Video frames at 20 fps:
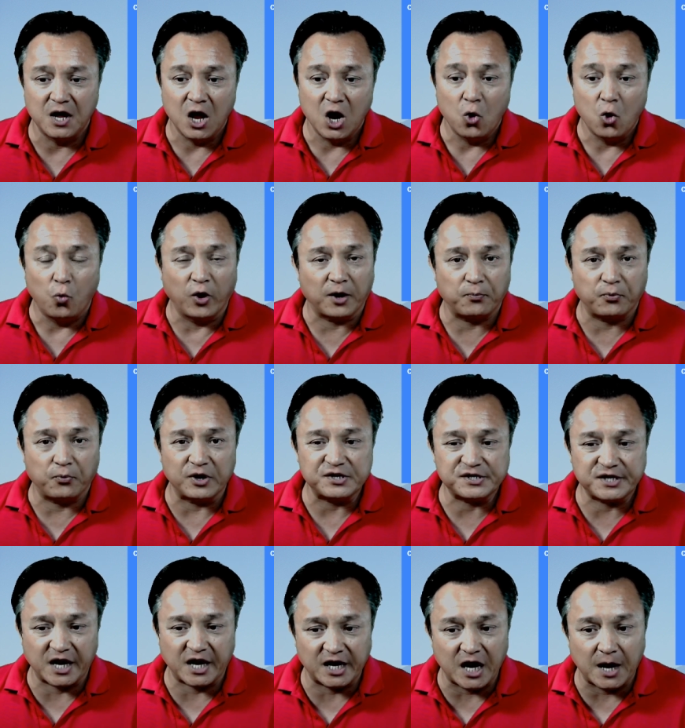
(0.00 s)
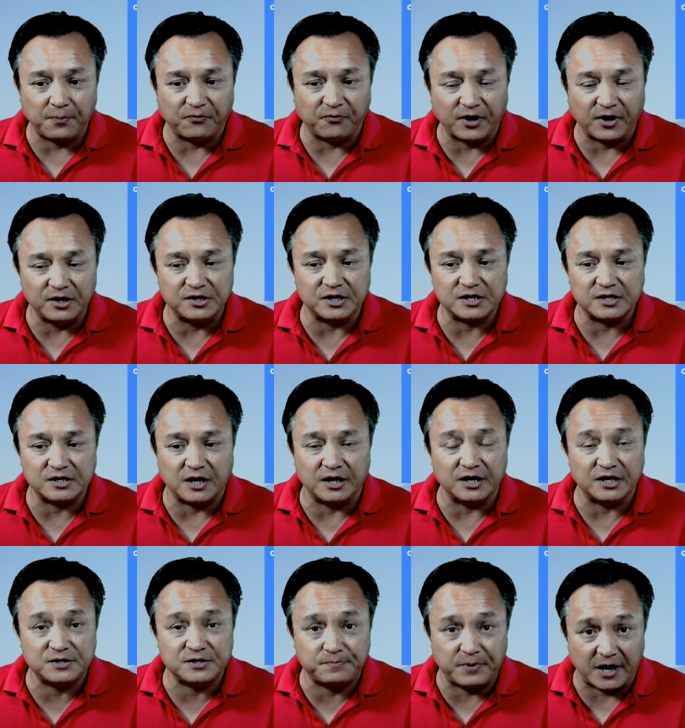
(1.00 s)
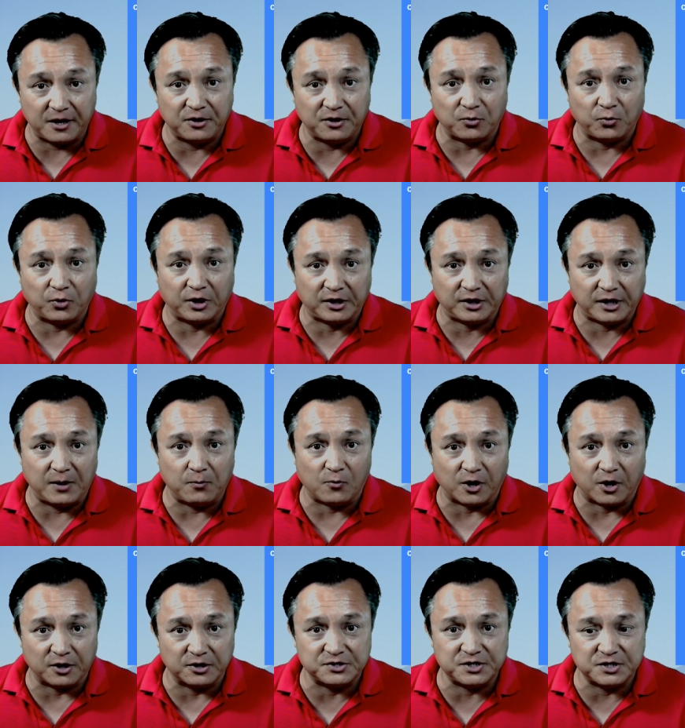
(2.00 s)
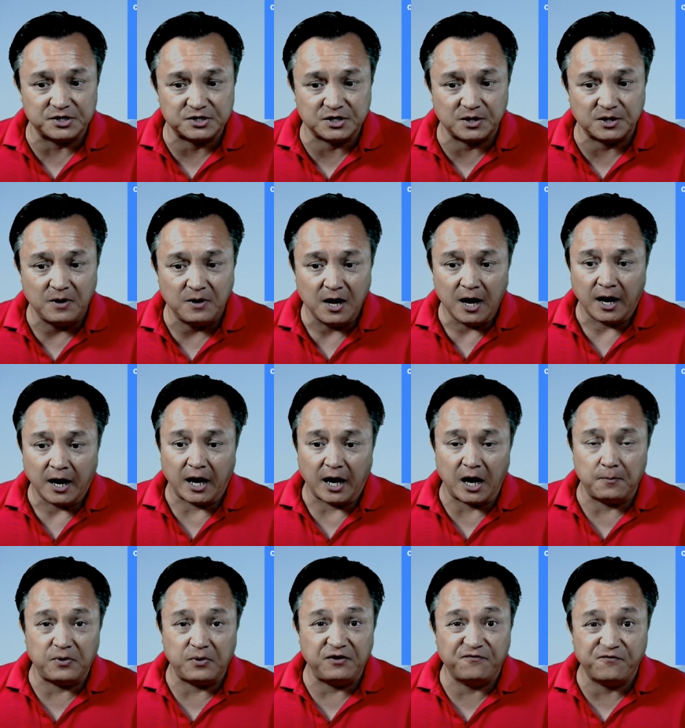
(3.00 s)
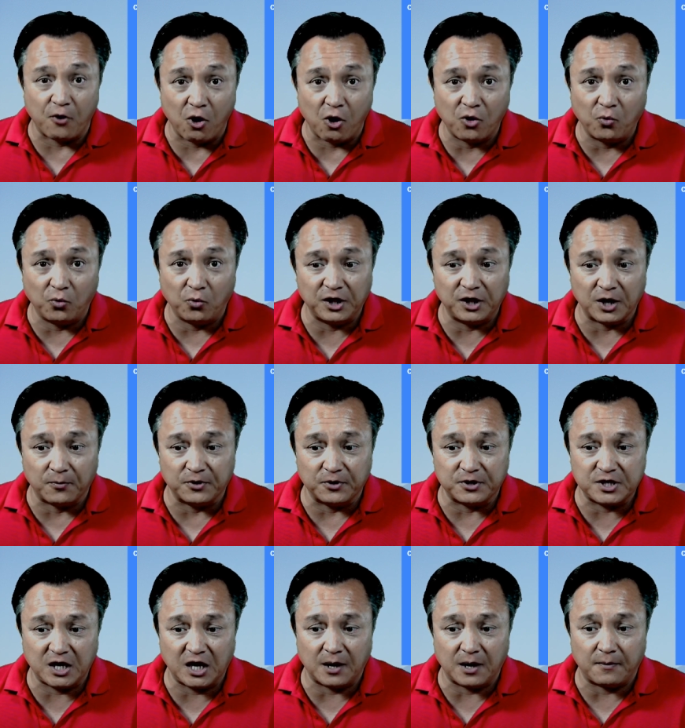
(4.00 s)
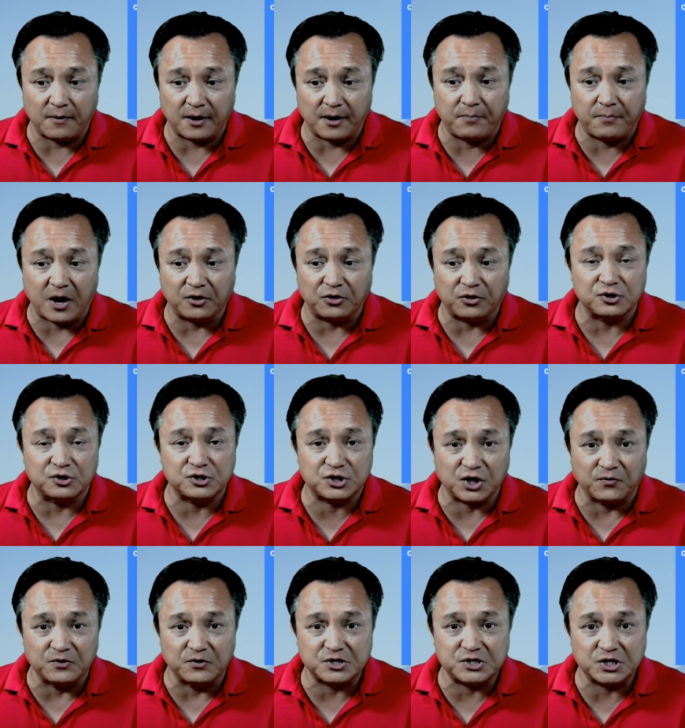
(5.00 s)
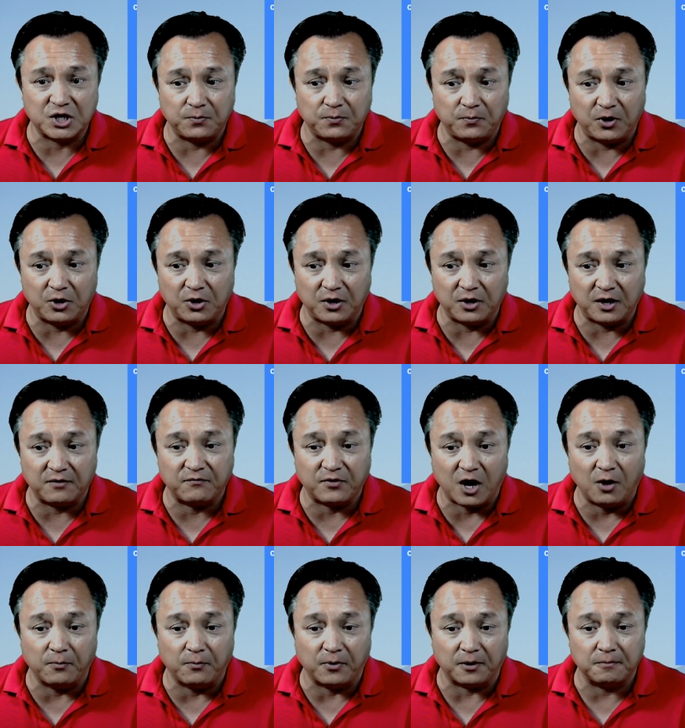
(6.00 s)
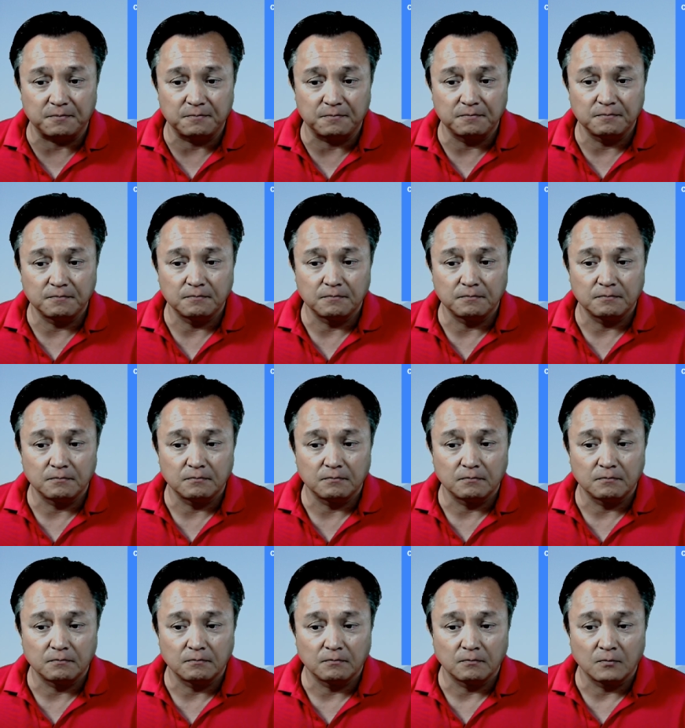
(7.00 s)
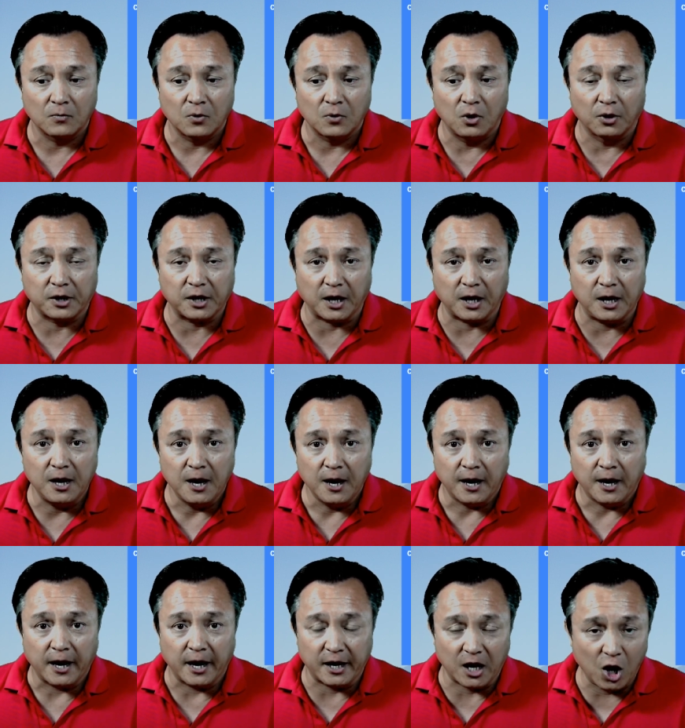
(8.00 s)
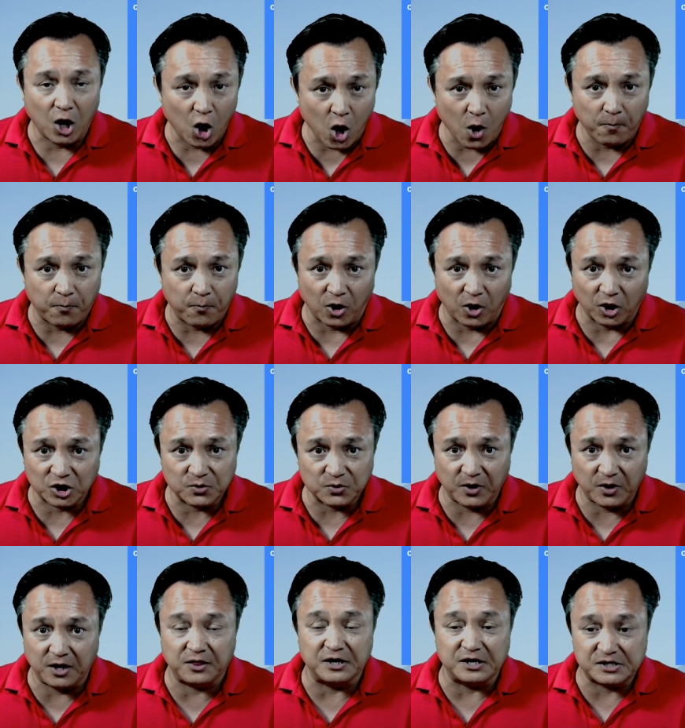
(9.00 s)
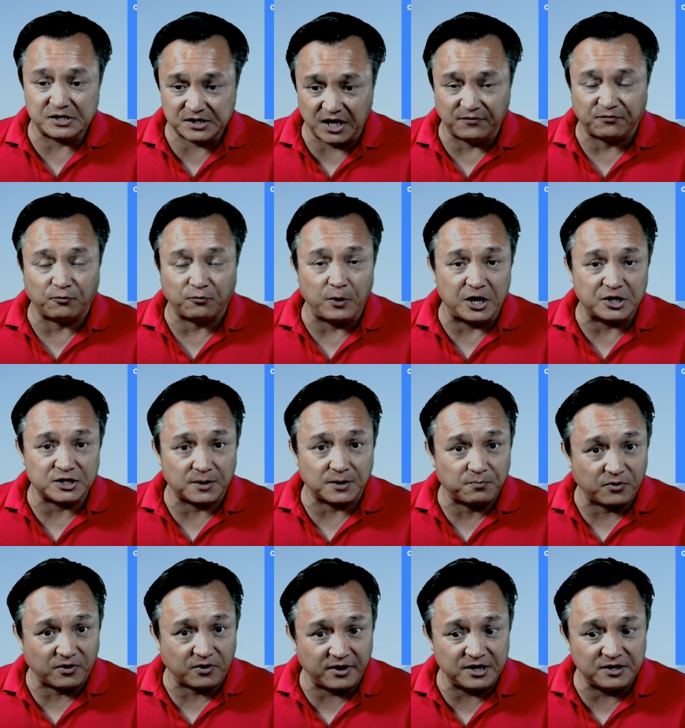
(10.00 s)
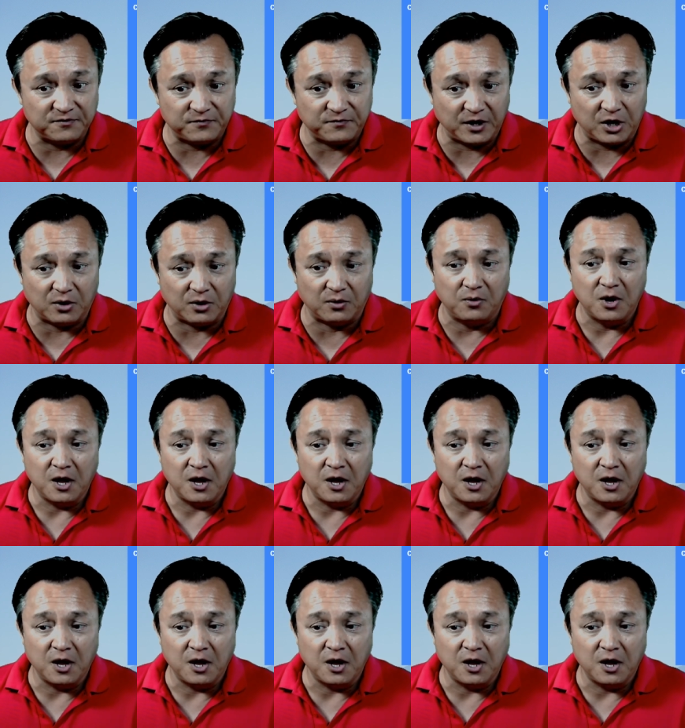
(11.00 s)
We could press town Apple Valley on expanding the reclaimed water system and be vocal with Liberty about their service and community involvement. Okay. And I hope ultimately this information I provided in the video,